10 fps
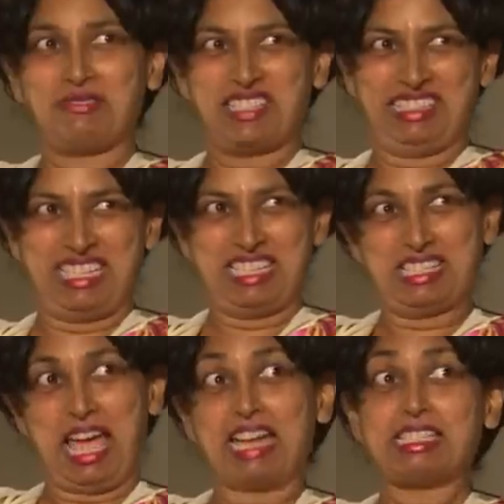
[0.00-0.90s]
different
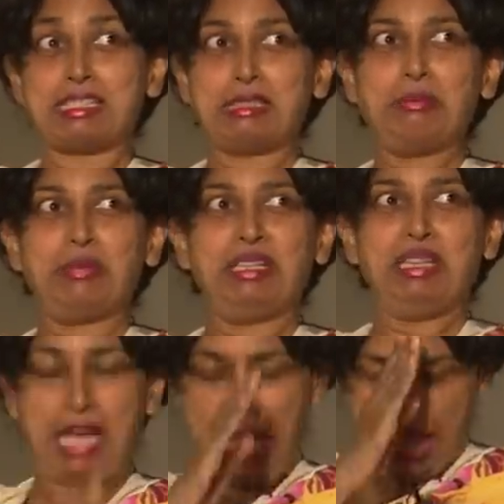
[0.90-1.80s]
things and still
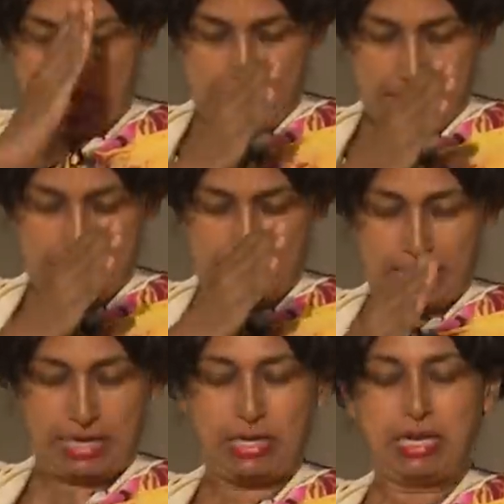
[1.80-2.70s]
be
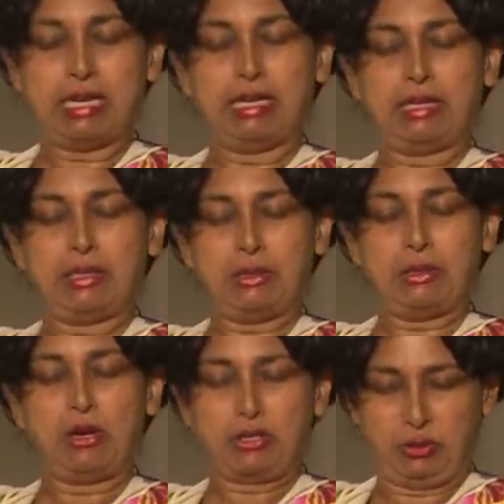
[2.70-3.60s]
in
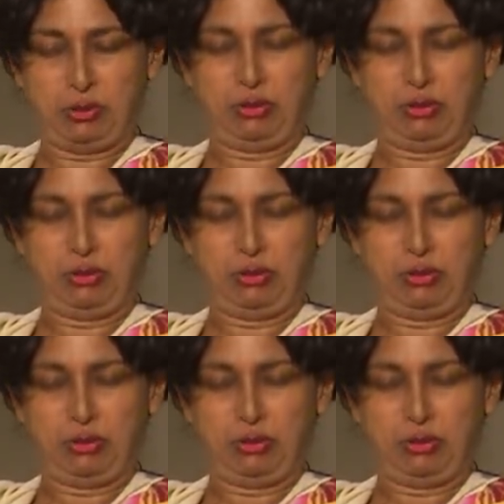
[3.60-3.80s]
your show